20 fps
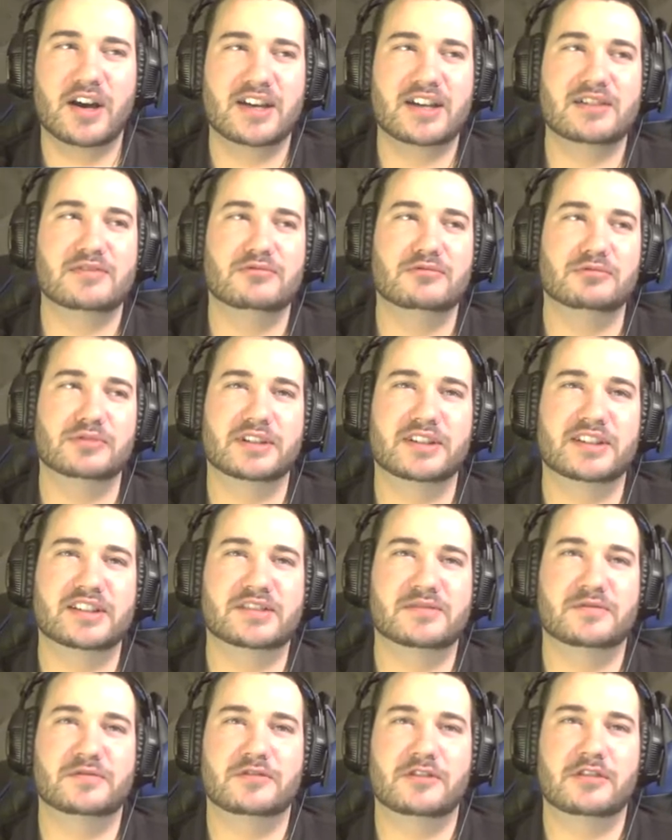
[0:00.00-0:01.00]
why it really
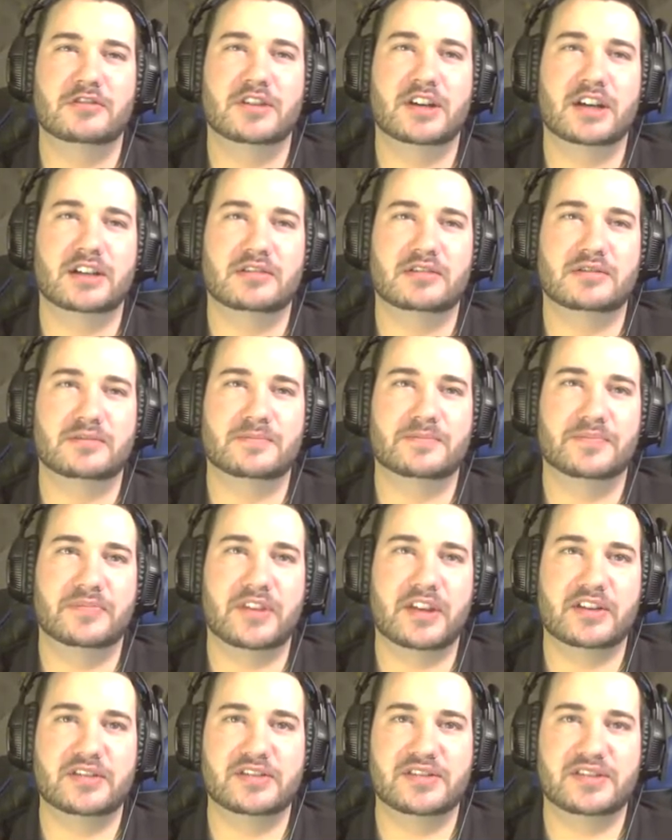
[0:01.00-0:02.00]
doesn't feel like,
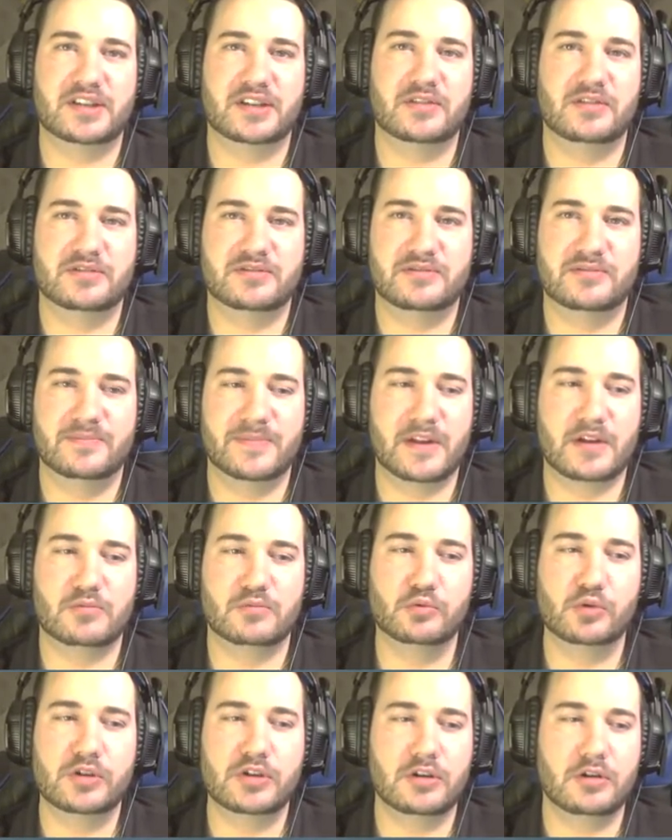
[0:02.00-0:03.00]
like you said, there's
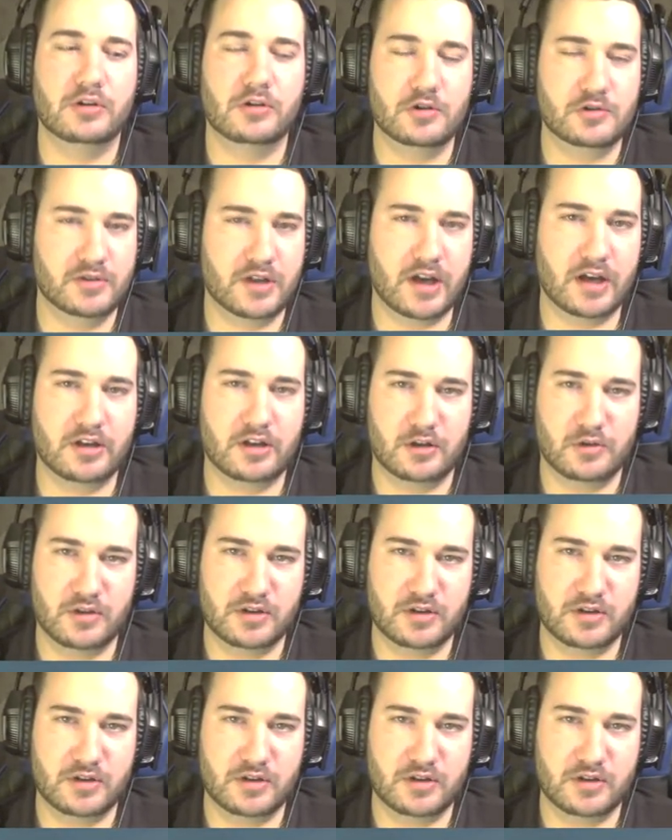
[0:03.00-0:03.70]
really a whole lot